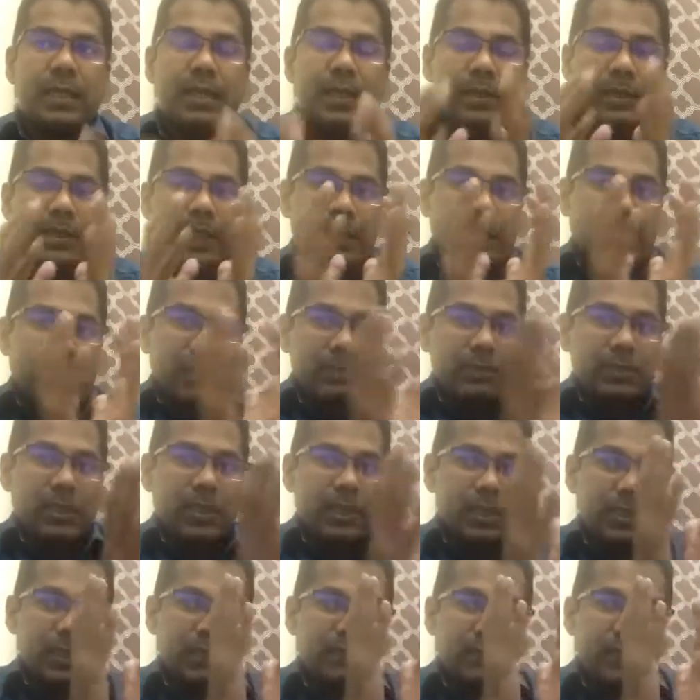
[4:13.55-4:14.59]
that comes as
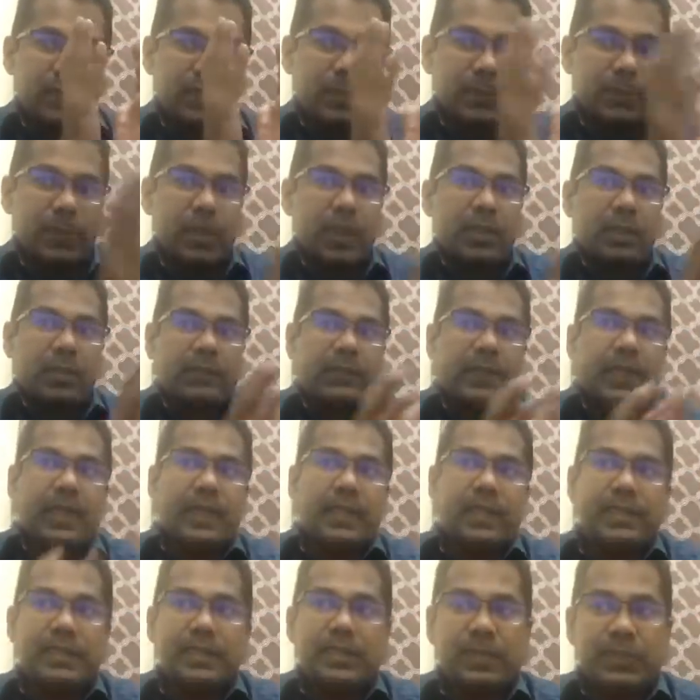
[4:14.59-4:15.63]
the first part of
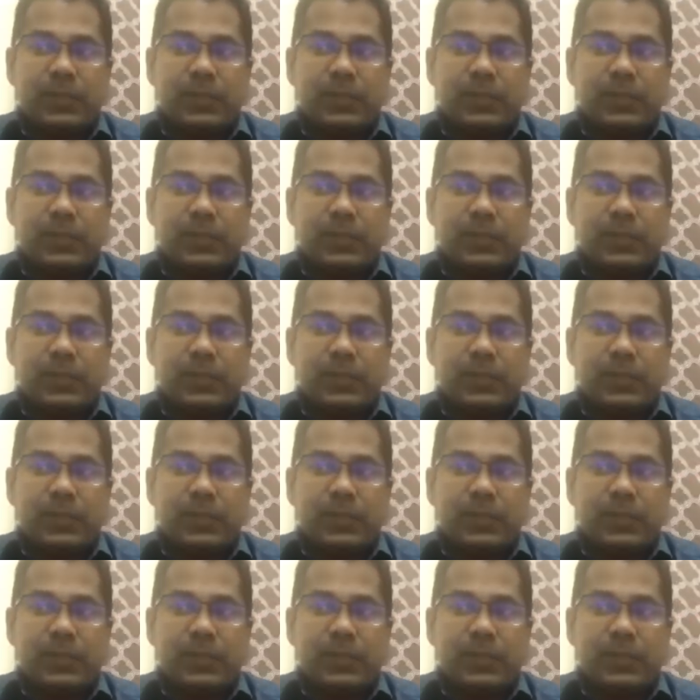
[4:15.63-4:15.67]
energy.